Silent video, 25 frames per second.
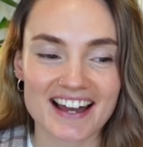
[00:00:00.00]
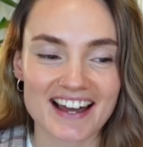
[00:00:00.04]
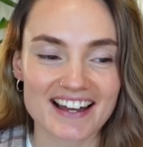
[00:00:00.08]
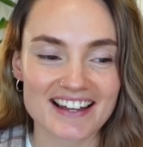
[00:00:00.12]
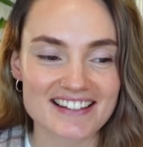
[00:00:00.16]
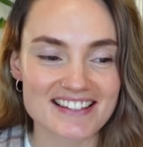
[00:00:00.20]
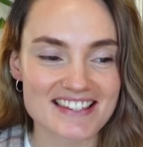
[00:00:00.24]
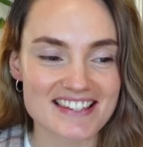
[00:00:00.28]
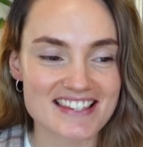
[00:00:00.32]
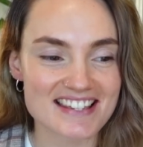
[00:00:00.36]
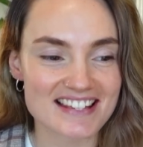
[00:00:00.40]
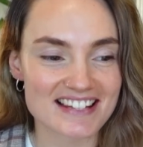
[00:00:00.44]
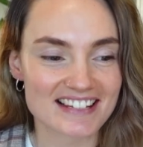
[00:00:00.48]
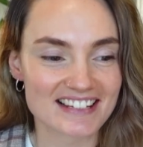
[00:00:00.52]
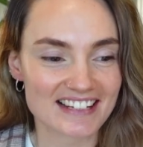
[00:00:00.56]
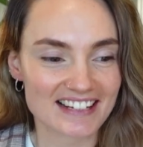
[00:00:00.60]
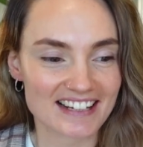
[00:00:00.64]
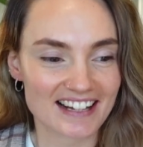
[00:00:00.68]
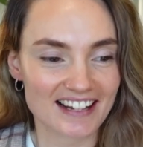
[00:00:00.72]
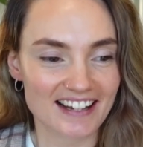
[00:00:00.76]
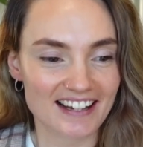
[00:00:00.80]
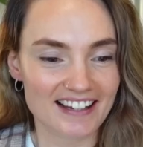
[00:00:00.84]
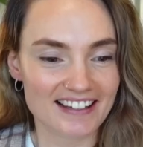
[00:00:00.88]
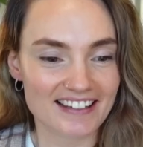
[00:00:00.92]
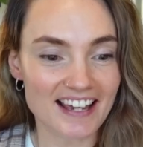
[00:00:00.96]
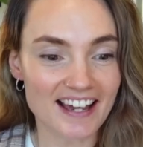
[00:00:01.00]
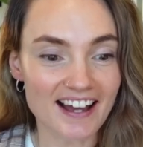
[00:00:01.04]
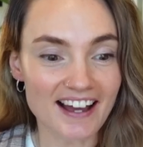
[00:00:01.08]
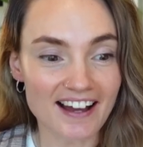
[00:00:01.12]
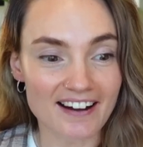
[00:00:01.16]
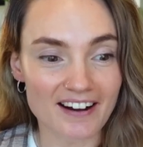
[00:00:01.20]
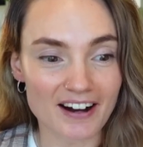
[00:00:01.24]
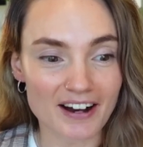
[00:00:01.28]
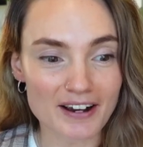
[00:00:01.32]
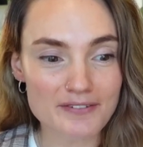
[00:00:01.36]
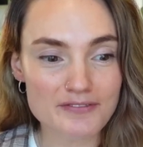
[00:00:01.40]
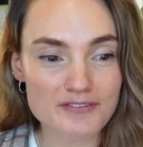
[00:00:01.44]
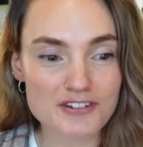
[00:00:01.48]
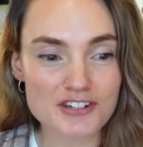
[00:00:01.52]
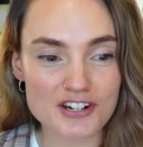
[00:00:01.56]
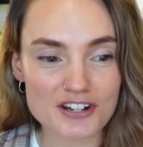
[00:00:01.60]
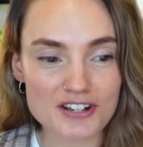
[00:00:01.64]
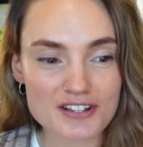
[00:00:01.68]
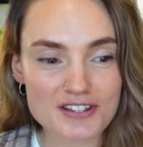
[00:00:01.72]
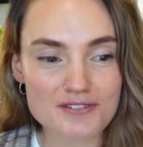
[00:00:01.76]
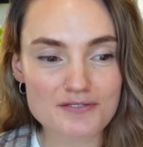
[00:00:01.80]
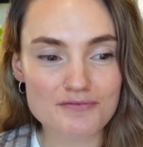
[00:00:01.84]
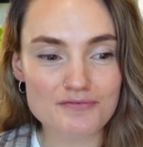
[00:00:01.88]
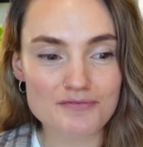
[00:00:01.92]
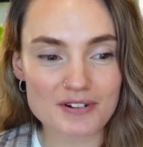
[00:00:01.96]
And yeah, I've
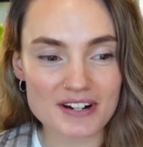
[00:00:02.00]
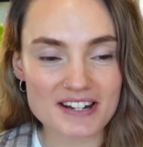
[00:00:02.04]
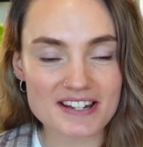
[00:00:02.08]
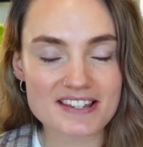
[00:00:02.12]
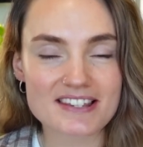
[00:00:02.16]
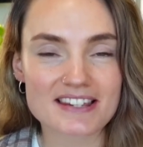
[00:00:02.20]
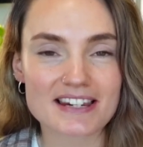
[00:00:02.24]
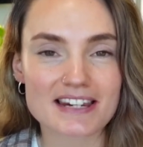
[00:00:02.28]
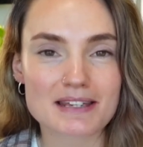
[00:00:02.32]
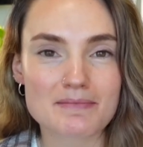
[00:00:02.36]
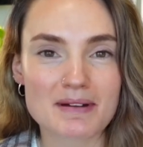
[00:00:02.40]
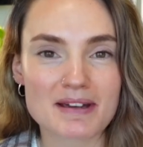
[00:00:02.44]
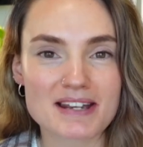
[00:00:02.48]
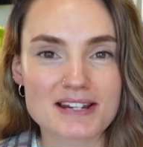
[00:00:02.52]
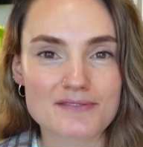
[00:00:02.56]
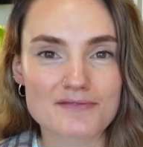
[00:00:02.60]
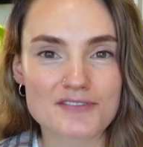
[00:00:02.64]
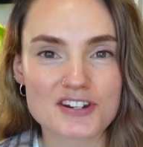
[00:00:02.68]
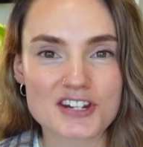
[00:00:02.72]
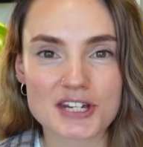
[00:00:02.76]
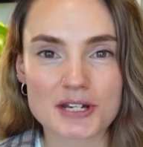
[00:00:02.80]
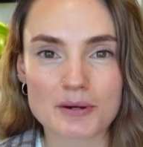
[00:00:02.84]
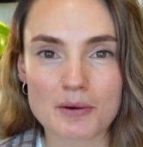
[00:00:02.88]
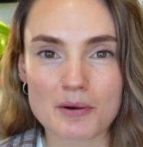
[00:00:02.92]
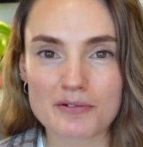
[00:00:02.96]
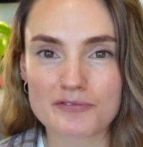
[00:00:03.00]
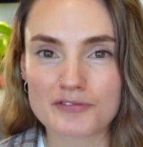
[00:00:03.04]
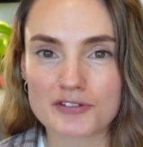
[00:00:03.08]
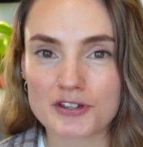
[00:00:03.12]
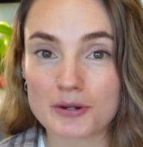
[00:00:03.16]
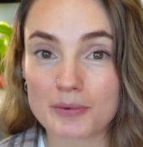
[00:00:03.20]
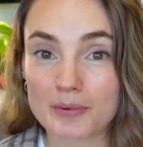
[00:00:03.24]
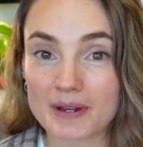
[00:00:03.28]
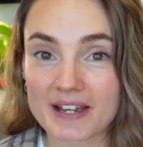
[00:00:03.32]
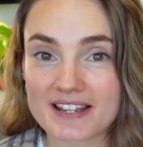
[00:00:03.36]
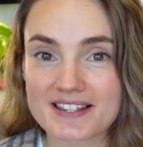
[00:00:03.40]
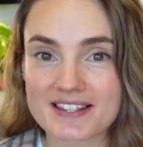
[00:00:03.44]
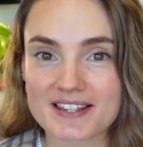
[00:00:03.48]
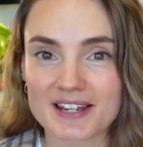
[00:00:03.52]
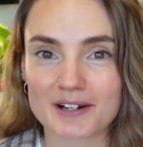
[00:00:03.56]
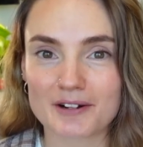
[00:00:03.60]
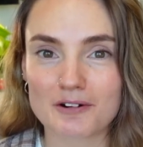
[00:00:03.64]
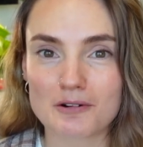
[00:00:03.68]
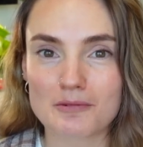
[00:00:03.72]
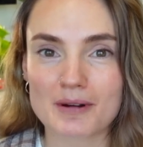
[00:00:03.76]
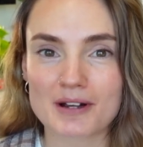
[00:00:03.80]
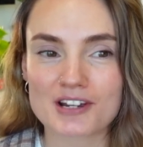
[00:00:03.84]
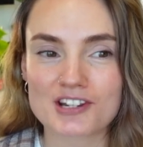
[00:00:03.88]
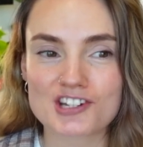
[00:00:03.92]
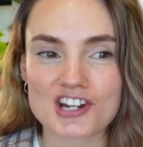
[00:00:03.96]
just recently made a video a few weeks ago
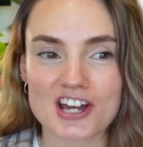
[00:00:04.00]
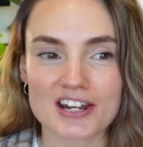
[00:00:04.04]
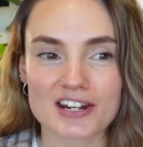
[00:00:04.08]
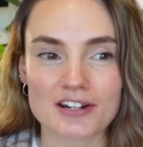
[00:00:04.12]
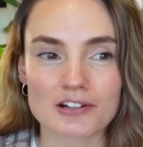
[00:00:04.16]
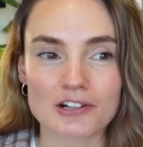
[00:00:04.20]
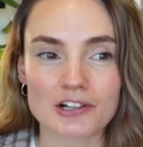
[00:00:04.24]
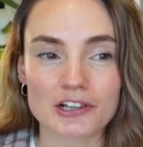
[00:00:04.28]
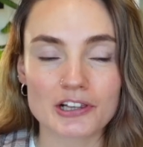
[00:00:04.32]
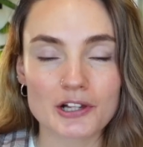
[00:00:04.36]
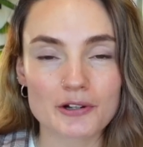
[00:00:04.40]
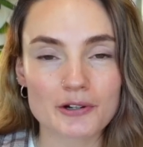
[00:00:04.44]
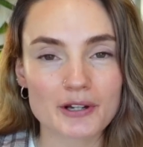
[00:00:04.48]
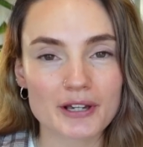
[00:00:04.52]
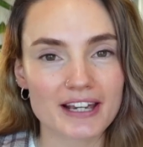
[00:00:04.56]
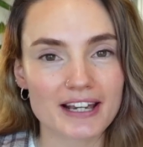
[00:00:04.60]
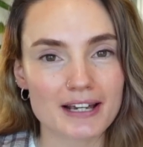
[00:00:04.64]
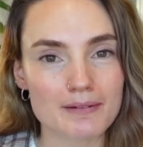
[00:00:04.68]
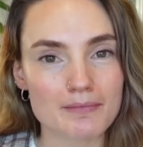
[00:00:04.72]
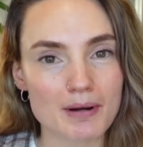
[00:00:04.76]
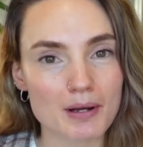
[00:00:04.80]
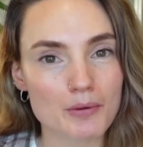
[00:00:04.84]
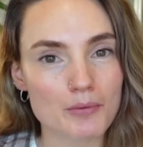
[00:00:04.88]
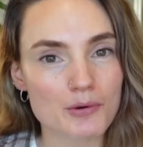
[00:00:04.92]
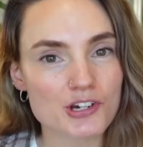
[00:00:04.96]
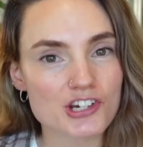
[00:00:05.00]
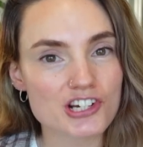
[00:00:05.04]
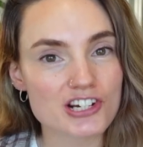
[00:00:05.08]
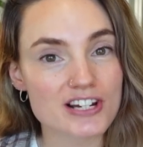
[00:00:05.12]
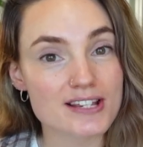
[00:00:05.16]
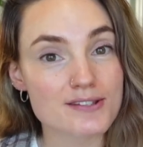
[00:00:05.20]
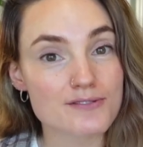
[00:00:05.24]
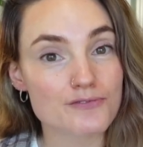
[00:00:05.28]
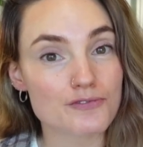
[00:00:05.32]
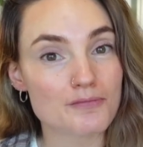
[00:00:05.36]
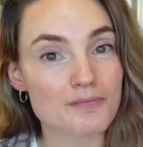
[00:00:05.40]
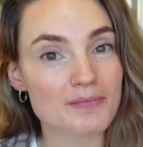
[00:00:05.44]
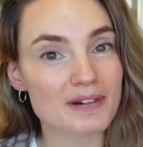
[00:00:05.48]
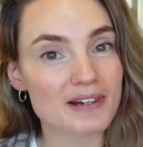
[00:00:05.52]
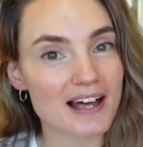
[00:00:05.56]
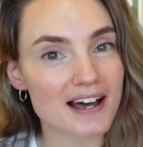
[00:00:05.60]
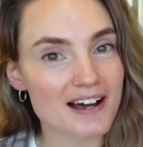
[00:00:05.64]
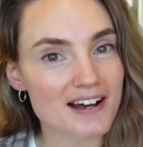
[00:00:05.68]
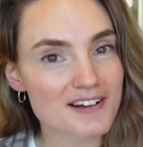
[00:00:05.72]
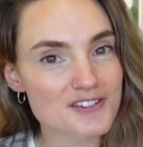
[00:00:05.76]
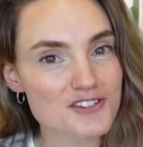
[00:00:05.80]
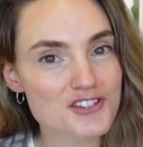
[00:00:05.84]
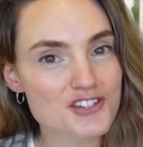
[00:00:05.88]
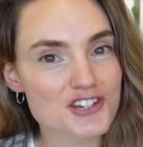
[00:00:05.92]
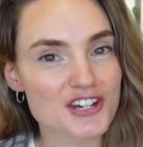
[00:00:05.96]
on my channel looking at my wish list from
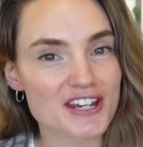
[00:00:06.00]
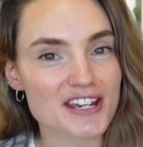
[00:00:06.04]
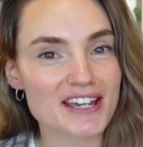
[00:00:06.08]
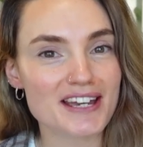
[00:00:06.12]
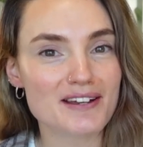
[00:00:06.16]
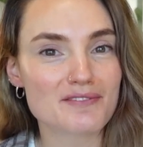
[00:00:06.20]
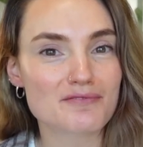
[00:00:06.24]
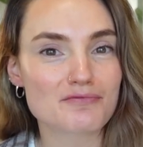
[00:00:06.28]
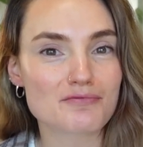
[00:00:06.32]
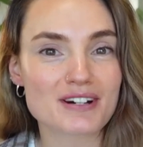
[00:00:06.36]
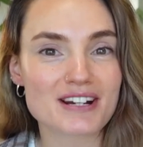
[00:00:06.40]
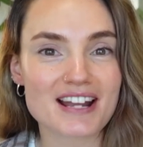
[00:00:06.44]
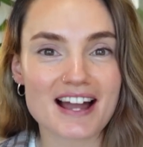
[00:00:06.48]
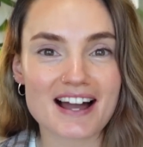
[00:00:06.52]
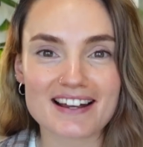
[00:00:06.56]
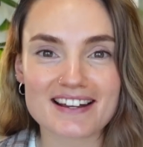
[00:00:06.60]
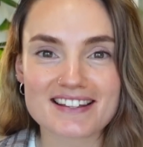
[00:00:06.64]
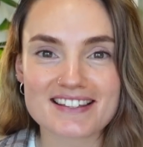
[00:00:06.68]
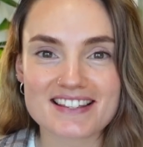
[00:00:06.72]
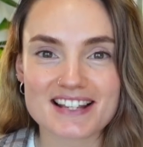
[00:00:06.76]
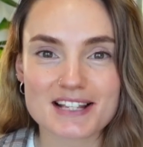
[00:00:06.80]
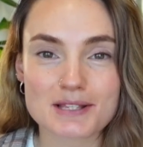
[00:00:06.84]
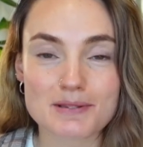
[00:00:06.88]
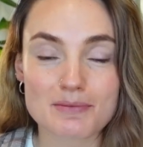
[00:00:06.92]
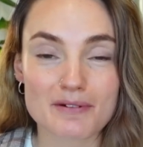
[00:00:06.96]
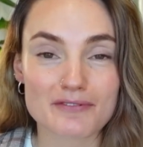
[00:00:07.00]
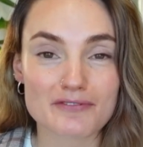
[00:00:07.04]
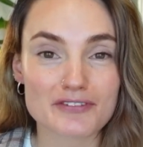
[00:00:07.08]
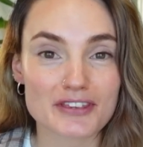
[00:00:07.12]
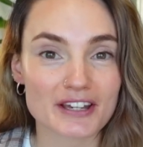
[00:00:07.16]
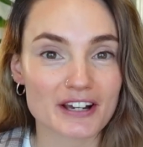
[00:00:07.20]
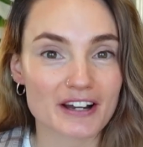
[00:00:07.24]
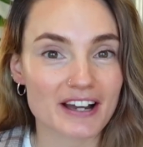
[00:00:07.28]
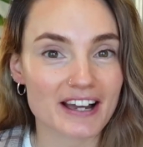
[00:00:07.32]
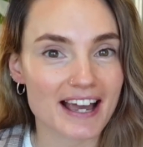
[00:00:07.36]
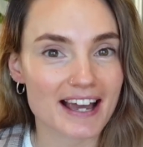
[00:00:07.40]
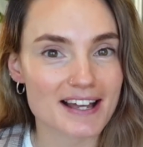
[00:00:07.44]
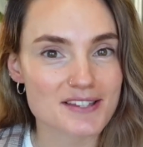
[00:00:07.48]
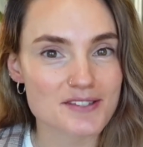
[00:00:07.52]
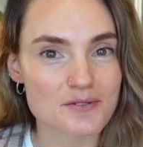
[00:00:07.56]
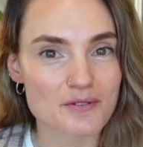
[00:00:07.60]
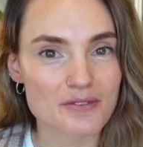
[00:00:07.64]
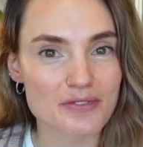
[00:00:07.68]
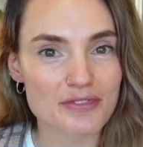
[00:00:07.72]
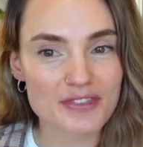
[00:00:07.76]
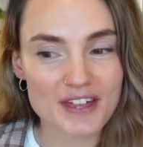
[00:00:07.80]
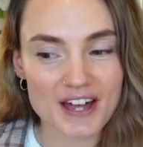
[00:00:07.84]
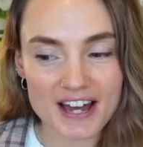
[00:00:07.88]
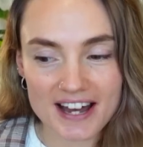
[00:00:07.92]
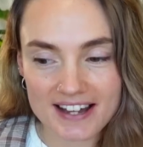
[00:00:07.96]
last year and reacting to everything I had
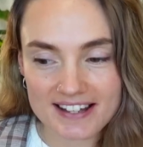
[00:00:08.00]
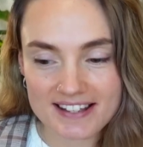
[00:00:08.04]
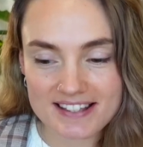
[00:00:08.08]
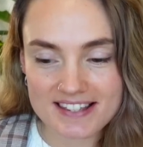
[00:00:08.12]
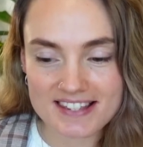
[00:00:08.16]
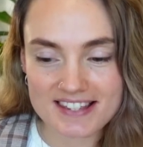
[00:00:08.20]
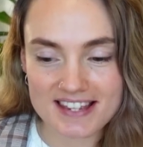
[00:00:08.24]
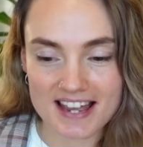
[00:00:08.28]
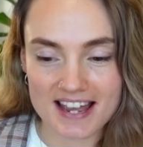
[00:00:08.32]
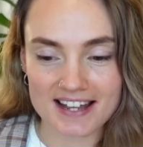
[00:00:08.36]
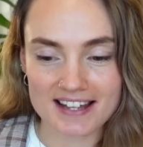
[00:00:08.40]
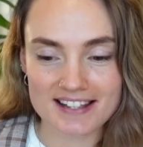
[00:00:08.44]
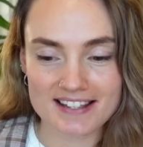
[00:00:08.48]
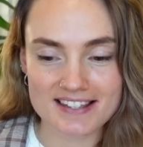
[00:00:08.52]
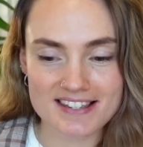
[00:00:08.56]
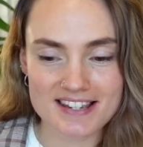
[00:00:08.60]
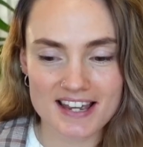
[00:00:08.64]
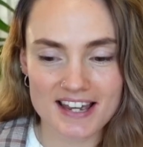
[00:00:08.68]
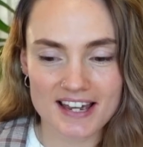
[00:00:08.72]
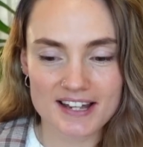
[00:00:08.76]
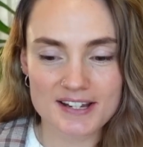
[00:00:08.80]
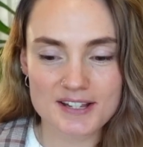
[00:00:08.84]
on that and